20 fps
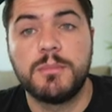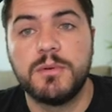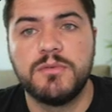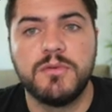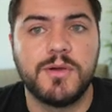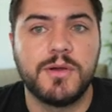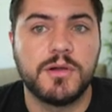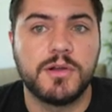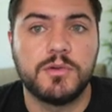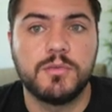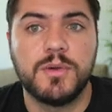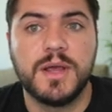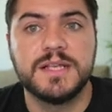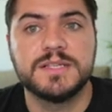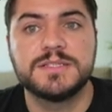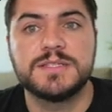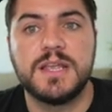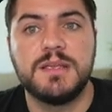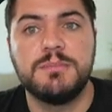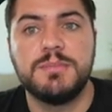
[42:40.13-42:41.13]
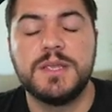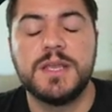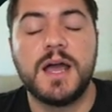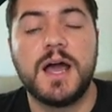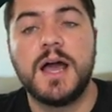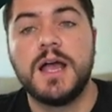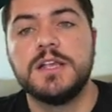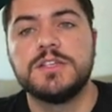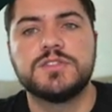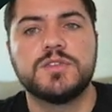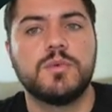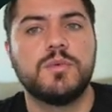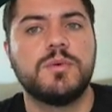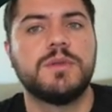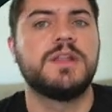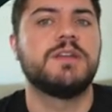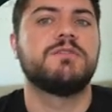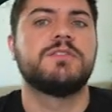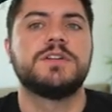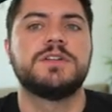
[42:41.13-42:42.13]
of our REST API so
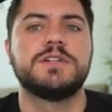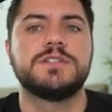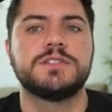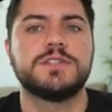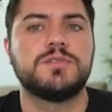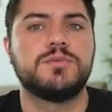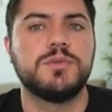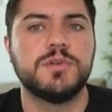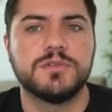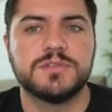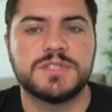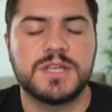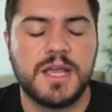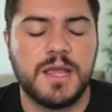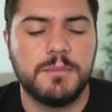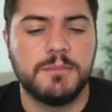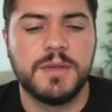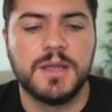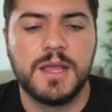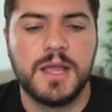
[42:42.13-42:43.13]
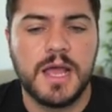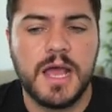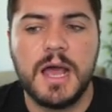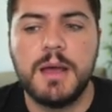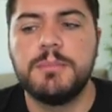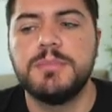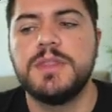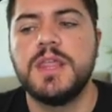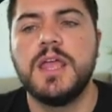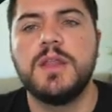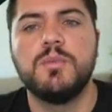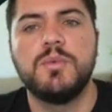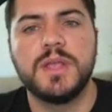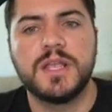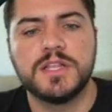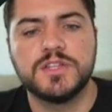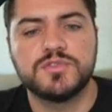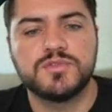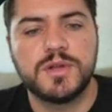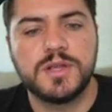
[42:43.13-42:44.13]
whenever there's a real time update, we
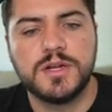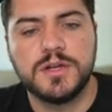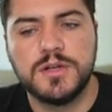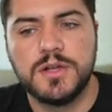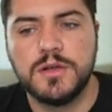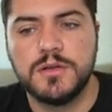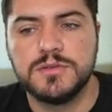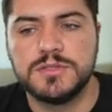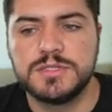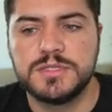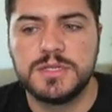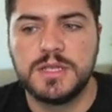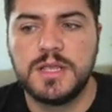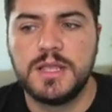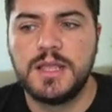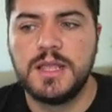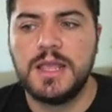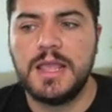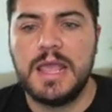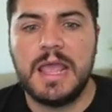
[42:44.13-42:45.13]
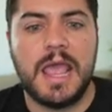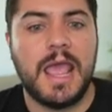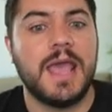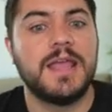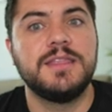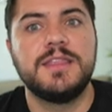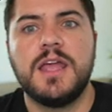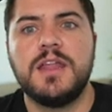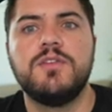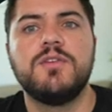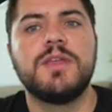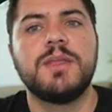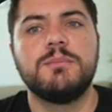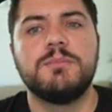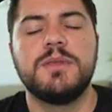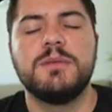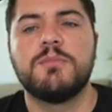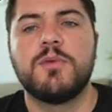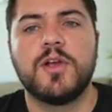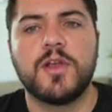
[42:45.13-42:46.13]
can trigger those? And then you can
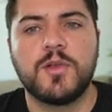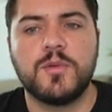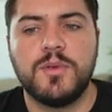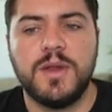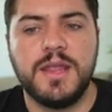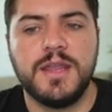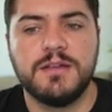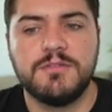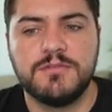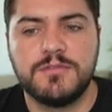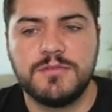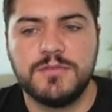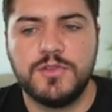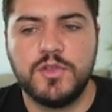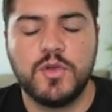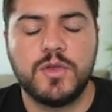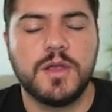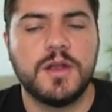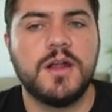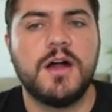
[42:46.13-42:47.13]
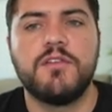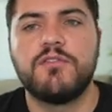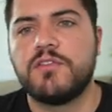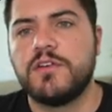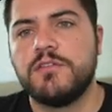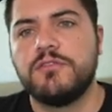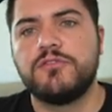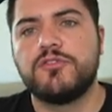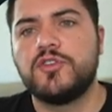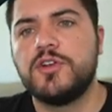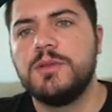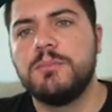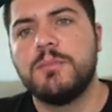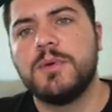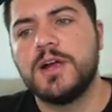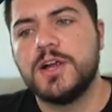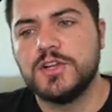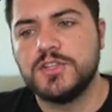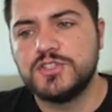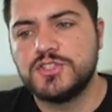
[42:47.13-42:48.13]
be more creative. You can offer free
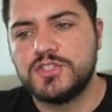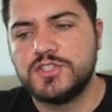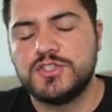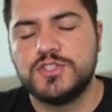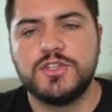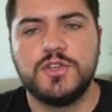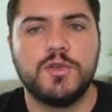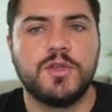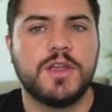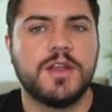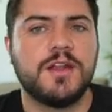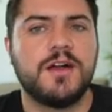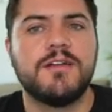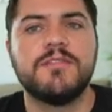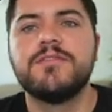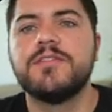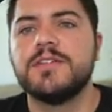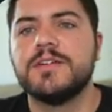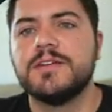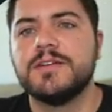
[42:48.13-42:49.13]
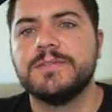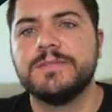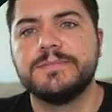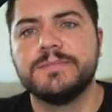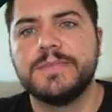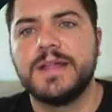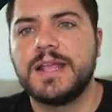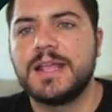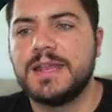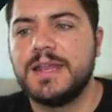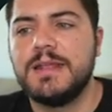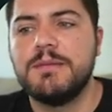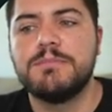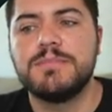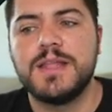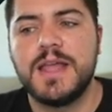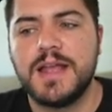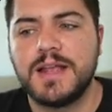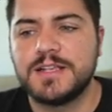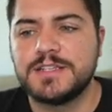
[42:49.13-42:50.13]
merch, you can offer like an
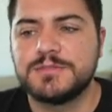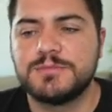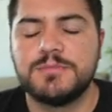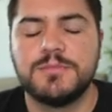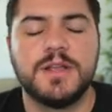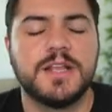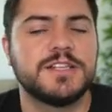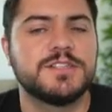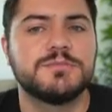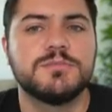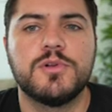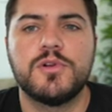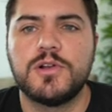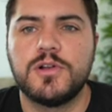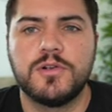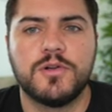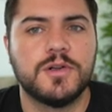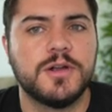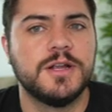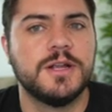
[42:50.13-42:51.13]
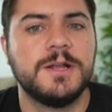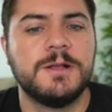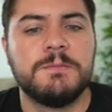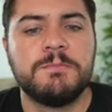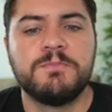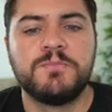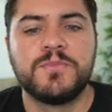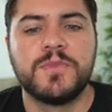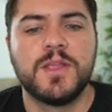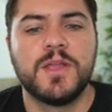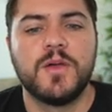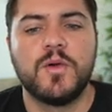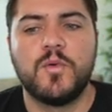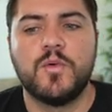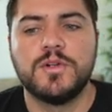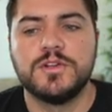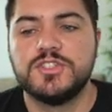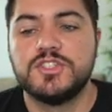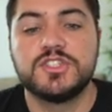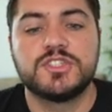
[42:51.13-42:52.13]
API Explorer or
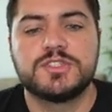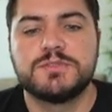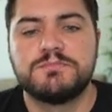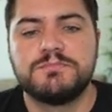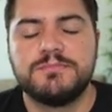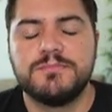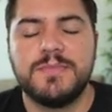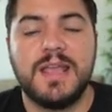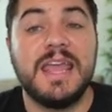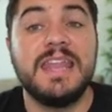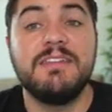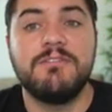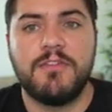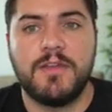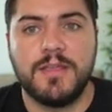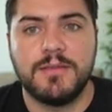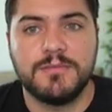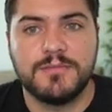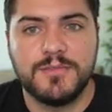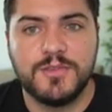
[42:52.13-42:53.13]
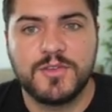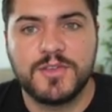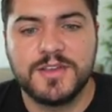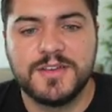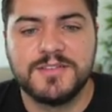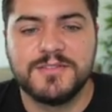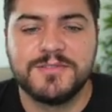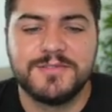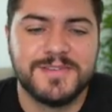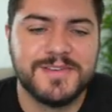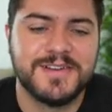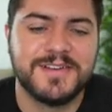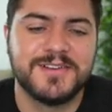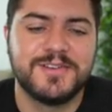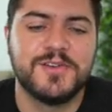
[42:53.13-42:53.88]
or just anything. You can